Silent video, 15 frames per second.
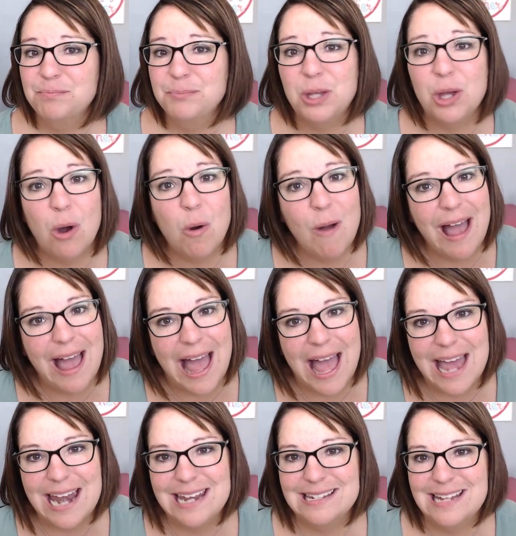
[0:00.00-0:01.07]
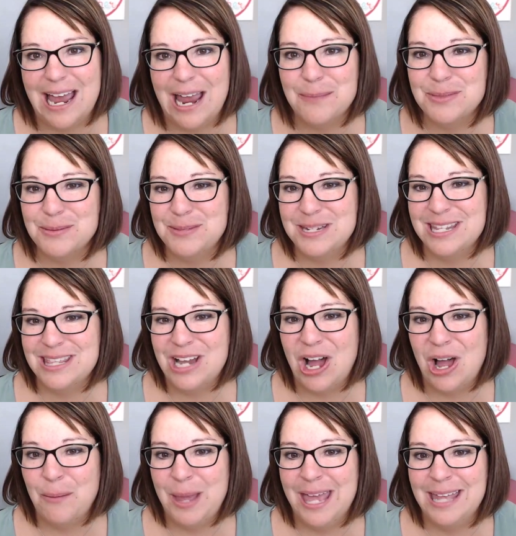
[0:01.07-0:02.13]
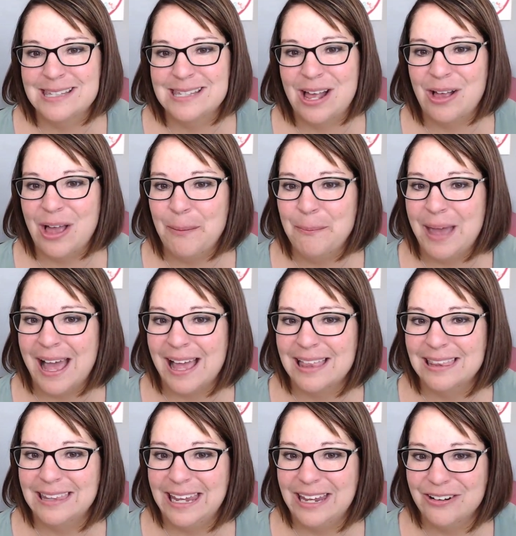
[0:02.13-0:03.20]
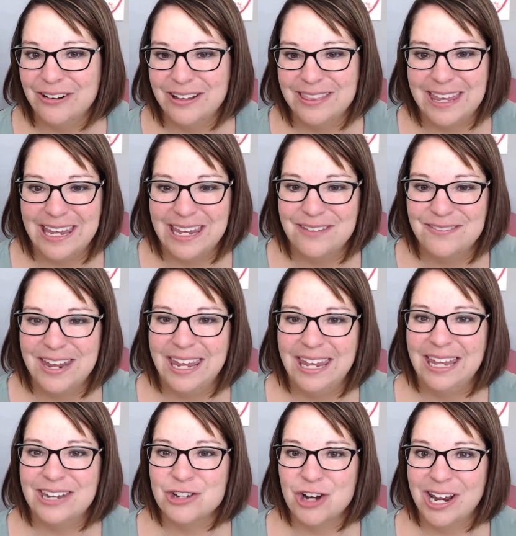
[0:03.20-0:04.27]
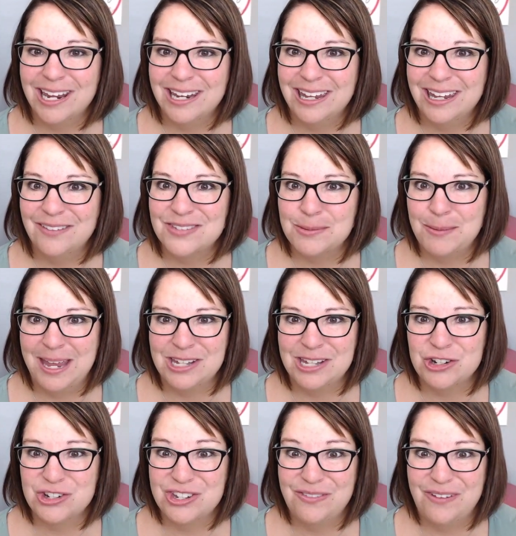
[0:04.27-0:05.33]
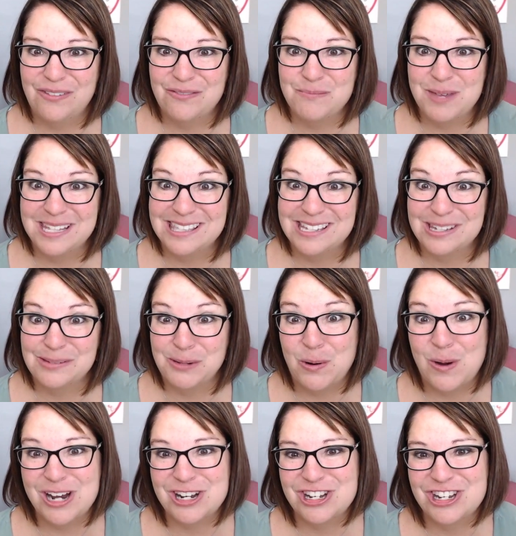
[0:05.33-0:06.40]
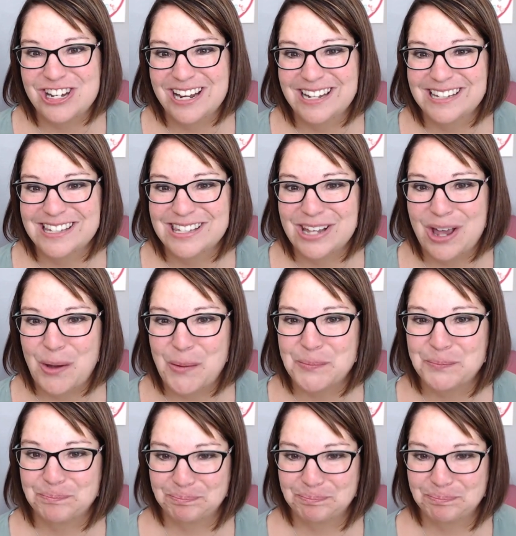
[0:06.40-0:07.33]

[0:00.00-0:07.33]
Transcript: go ahead and type them into the comments. I'll come back later in the evening and try and give some answers if I've missed some questions. So